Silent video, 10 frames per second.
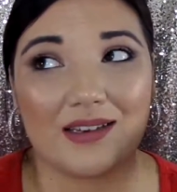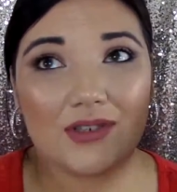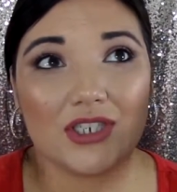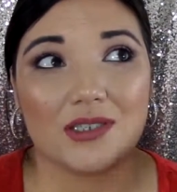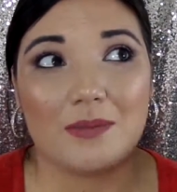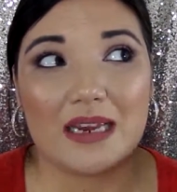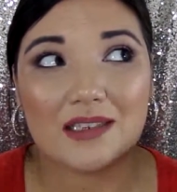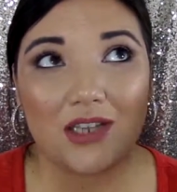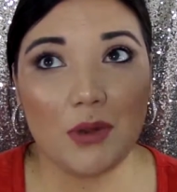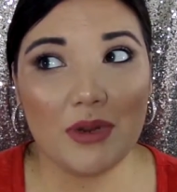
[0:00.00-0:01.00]
It just
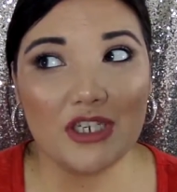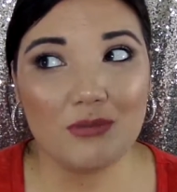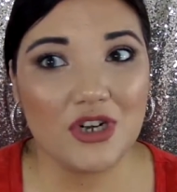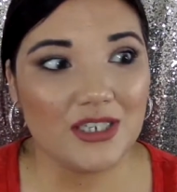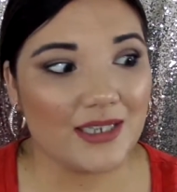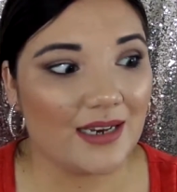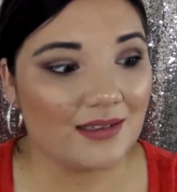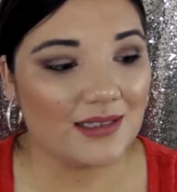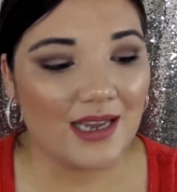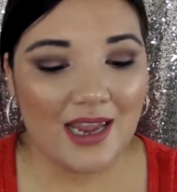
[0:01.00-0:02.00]
makes so much more
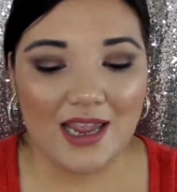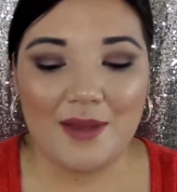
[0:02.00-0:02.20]
sense.